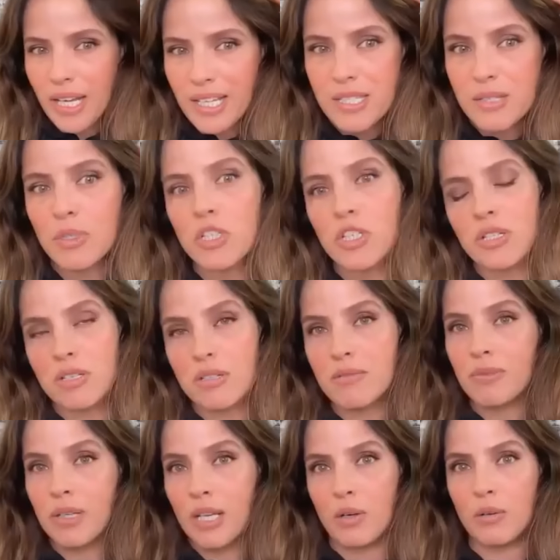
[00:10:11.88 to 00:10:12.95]
is, which is,
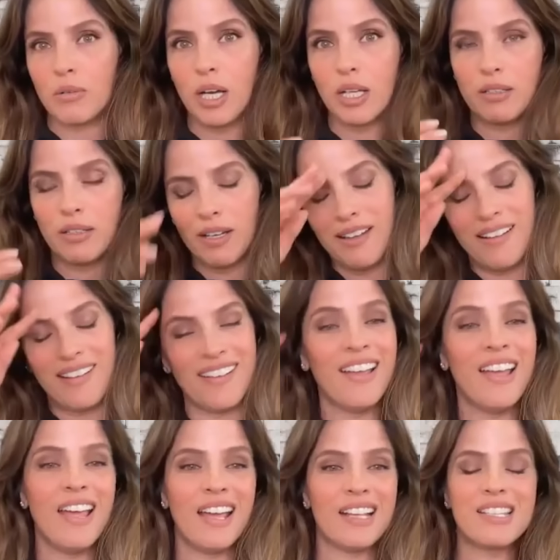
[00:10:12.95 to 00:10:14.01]
you know, under
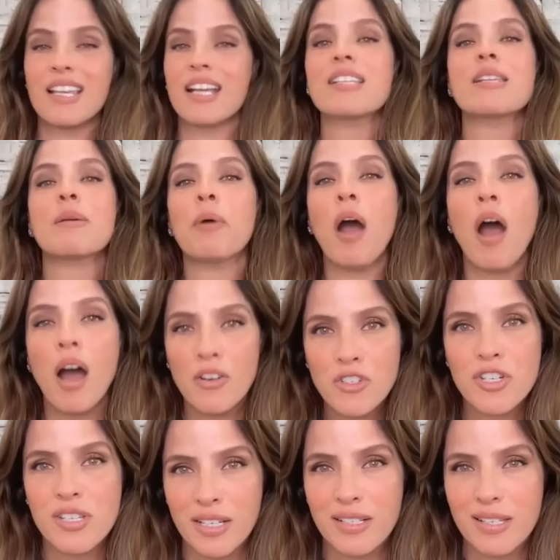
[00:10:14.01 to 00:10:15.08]
it's like
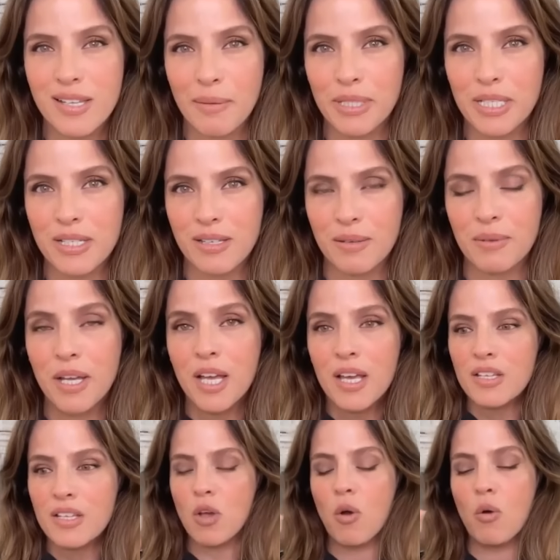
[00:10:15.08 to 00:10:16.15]
subconscious anti-Semitism.
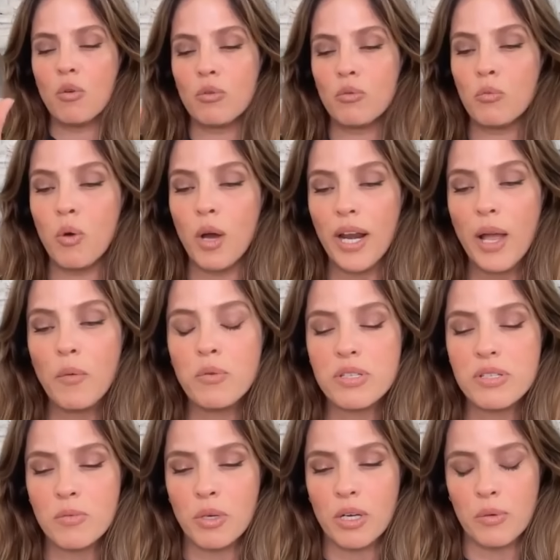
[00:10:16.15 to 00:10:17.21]
So what I
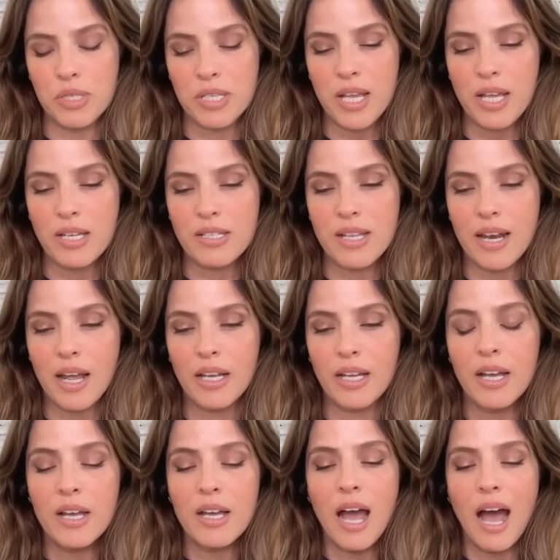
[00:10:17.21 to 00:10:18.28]
was saying is that
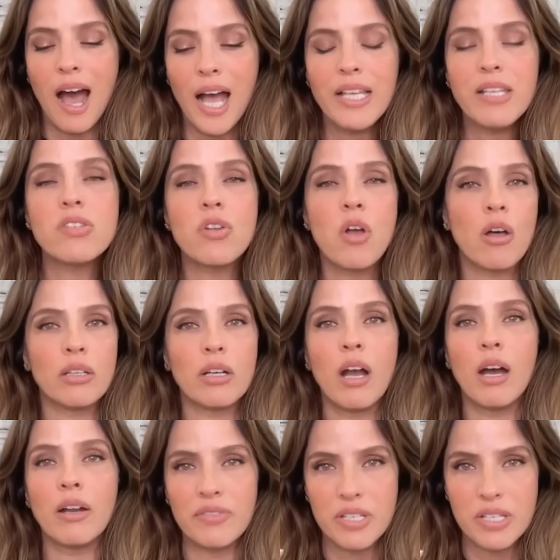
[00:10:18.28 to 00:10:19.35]
I saw the
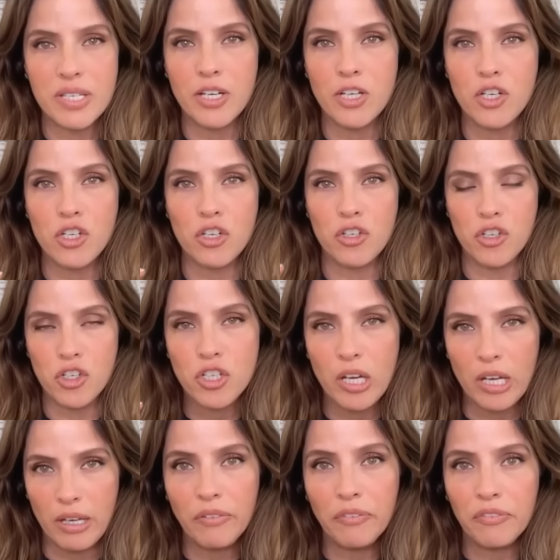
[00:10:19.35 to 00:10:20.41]
conversation
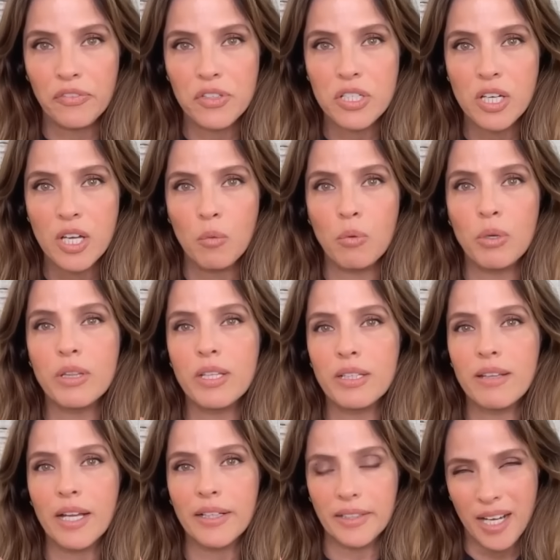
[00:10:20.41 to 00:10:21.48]
shift within
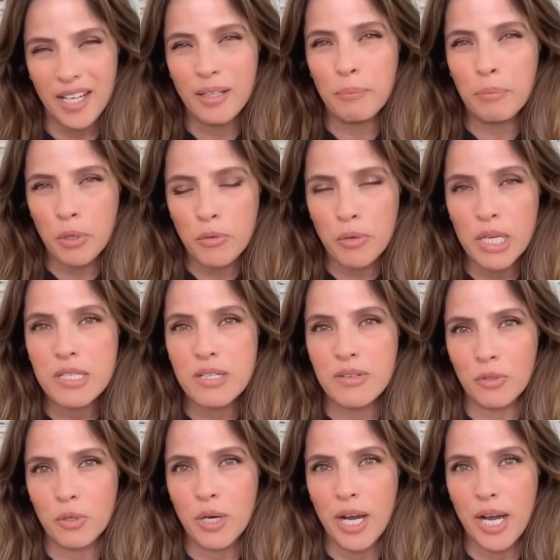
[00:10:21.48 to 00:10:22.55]
that kind of progressive
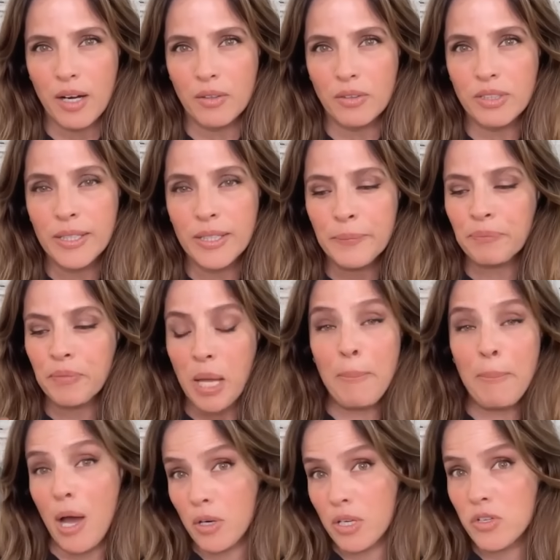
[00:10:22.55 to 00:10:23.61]
crowd
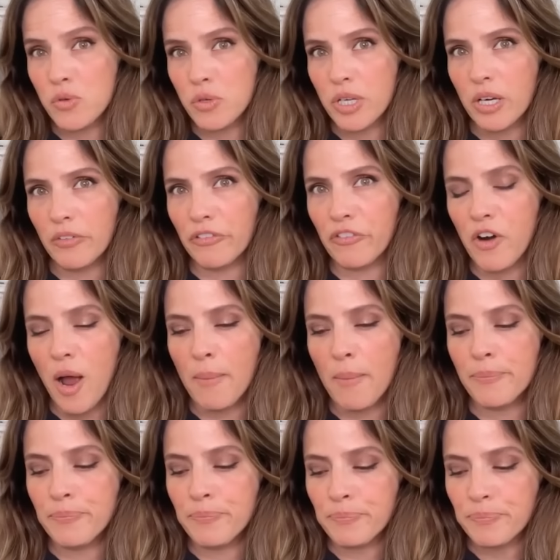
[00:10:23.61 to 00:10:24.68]
about Israel
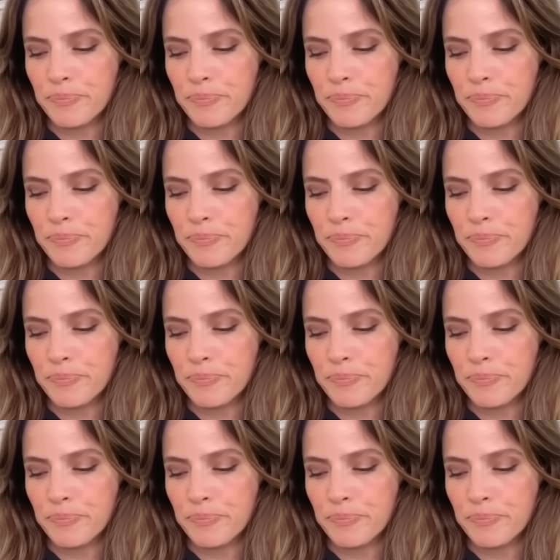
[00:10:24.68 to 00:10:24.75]
from